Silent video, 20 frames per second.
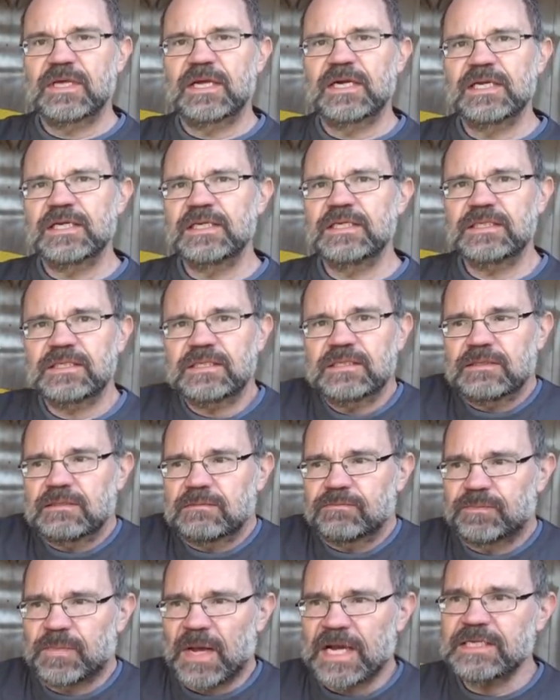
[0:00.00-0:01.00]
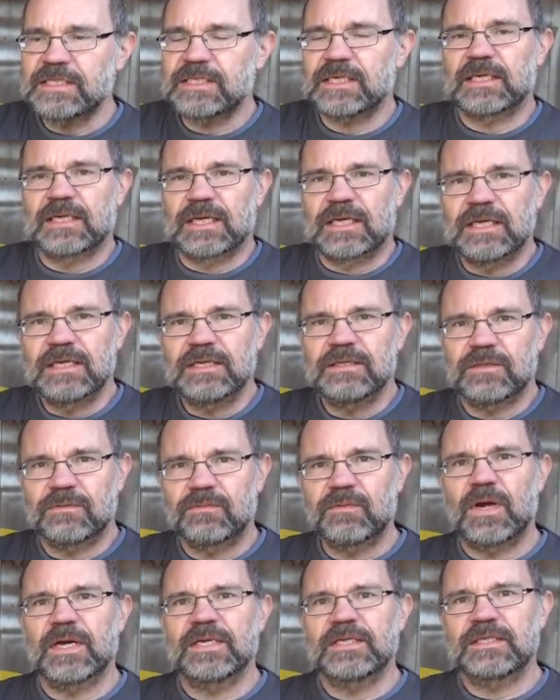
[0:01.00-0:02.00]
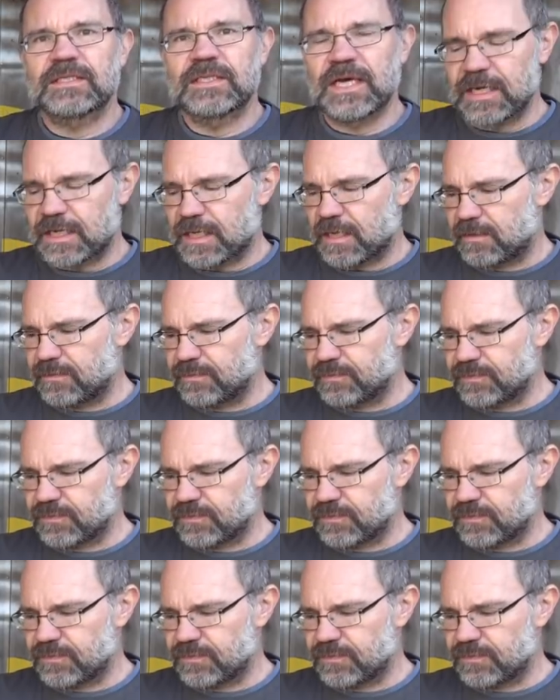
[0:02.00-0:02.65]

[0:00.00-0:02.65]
then it is basically the right dagger.